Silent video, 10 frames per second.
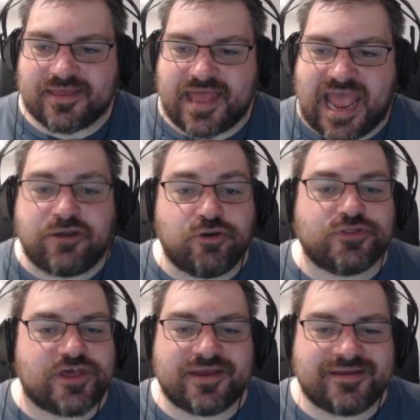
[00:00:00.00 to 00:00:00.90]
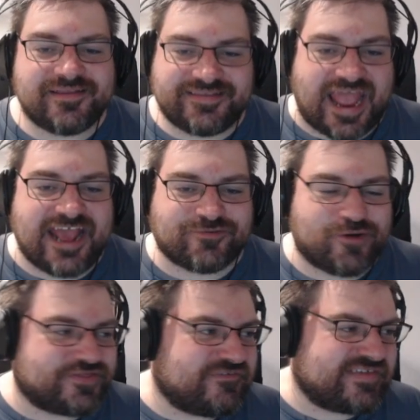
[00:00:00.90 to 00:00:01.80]
another day's
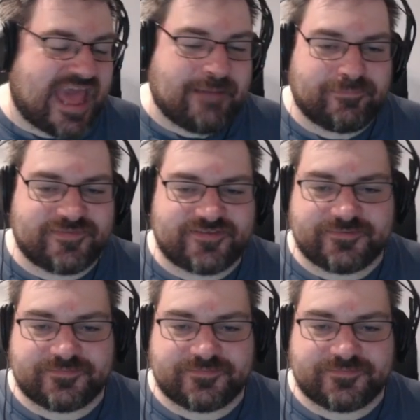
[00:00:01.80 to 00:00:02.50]
worth of attempts.